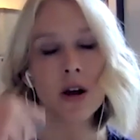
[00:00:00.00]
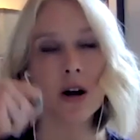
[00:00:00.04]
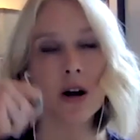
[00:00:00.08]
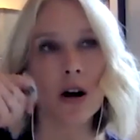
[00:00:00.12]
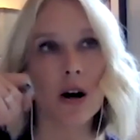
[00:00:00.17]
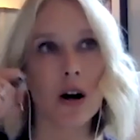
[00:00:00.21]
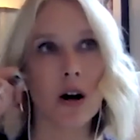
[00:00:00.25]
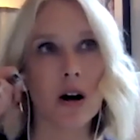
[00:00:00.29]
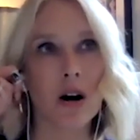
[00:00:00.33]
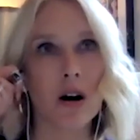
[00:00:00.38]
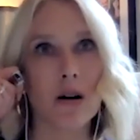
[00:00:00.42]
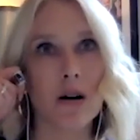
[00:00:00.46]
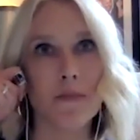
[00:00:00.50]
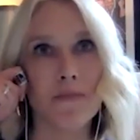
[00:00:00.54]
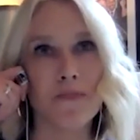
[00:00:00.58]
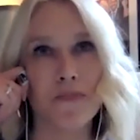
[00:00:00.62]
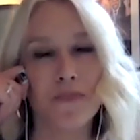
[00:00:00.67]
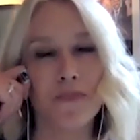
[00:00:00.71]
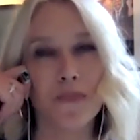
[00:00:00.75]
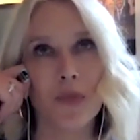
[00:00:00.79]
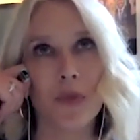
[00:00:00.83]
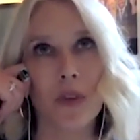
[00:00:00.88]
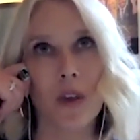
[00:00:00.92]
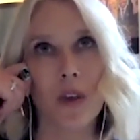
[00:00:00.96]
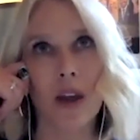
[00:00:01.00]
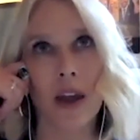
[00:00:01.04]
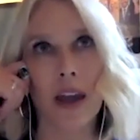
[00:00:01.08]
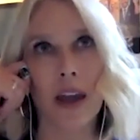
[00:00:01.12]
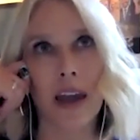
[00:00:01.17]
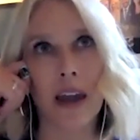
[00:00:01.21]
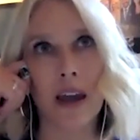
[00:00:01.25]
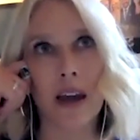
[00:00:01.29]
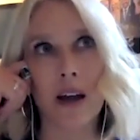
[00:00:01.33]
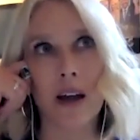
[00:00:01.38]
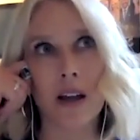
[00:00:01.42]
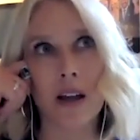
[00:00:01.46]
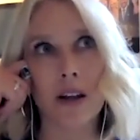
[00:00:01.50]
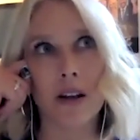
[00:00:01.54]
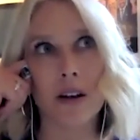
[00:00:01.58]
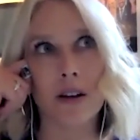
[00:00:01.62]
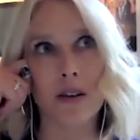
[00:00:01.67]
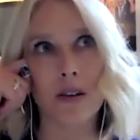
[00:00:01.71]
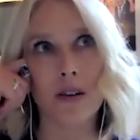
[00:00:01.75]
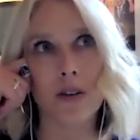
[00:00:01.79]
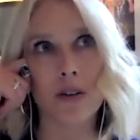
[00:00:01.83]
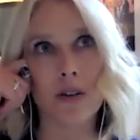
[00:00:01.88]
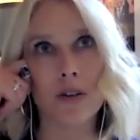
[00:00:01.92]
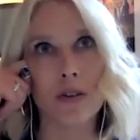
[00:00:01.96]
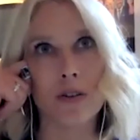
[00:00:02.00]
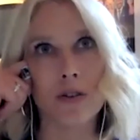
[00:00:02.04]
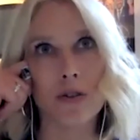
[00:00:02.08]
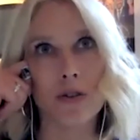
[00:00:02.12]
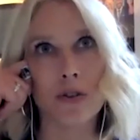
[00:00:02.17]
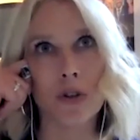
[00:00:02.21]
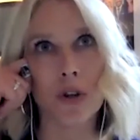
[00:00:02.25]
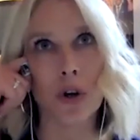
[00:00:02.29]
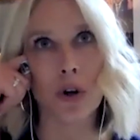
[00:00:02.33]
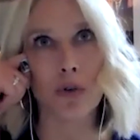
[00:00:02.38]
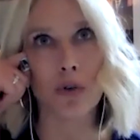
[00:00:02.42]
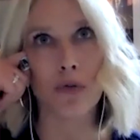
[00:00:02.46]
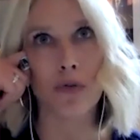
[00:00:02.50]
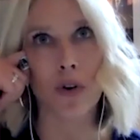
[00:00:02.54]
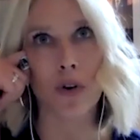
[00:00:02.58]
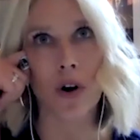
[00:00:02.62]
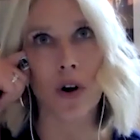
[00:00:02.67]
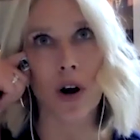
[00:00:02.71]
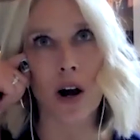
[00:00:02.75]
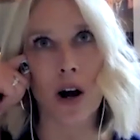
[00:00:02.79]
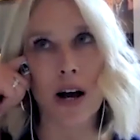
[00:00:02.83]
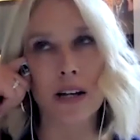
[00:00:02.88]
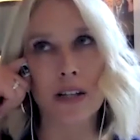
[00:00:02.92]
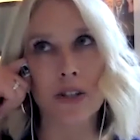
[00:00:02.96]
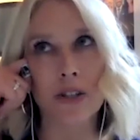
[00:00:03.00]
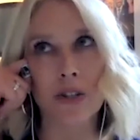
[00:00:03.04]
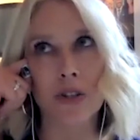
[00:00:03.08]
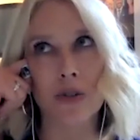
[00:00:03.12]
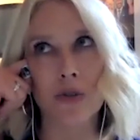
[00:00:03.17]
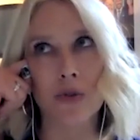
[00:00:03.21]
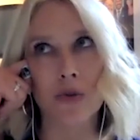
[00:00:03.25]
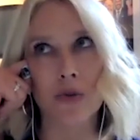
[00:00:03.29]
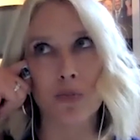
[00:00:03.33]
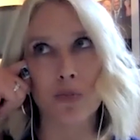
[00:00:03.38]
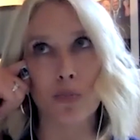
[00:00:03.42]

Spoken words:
And so for us,